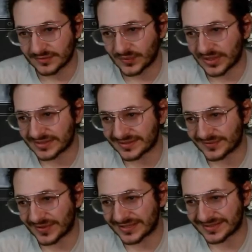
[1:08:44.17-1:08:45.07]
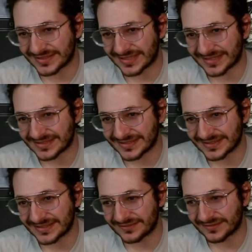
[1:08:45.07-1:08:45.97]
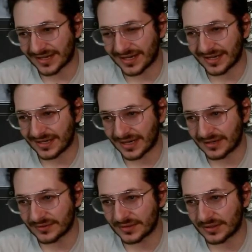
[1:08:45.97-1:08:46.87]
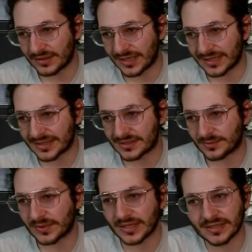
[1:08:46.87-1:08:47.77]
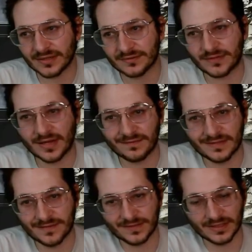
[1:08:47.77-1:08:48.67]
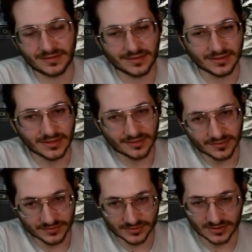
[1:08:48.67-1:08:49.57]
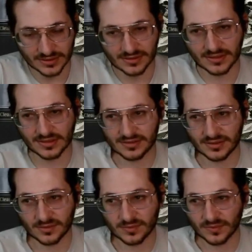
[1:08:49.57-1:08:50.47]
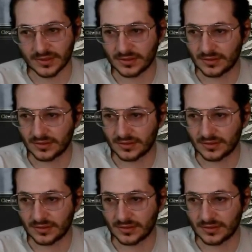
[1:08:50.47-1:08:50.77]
Why is the deck still Niv? I don't know. I guess they're playing Niv if they have Deafening Clarion though, so that is a good point.